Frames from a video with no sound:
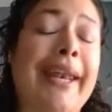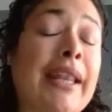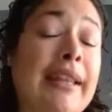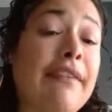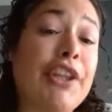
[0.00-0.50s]
and I
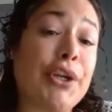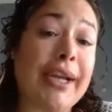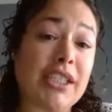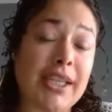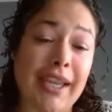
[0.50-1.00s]
love that your
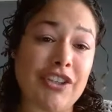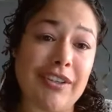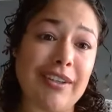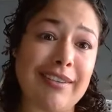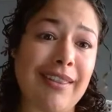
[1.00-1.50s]
education
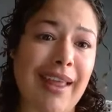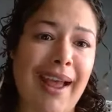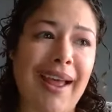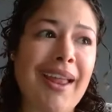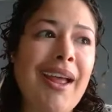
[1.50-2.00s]
is in that,